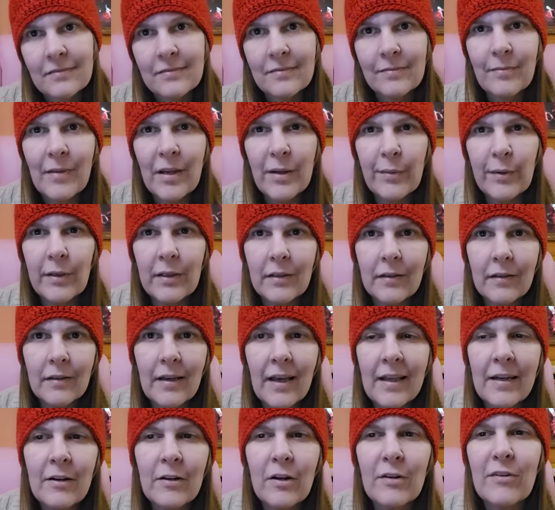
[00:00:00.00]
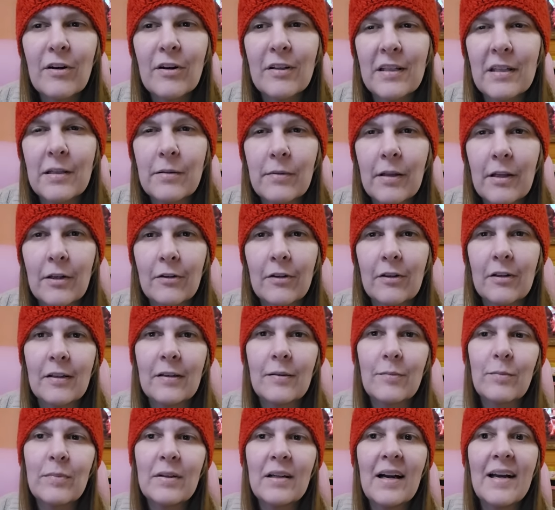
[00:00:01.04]
Maybe. I don't know if I'll keep that or not.
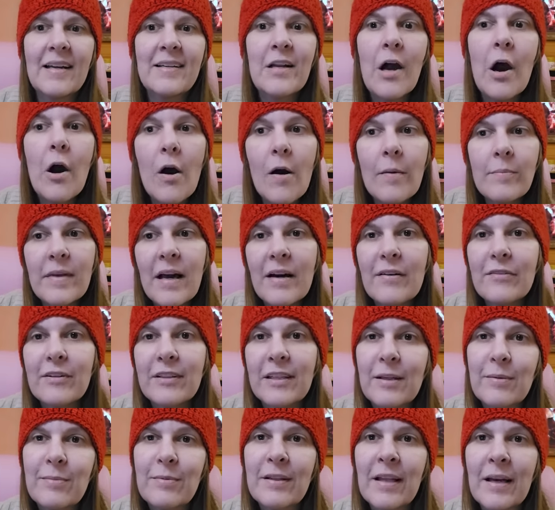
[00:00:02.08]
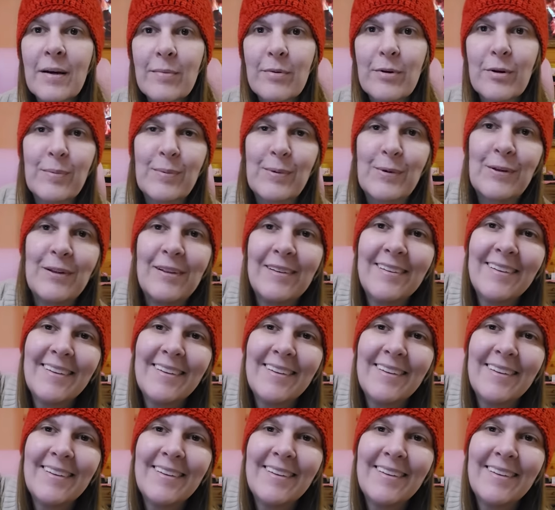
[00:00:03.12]
But I know I'm definitely keeping that purple.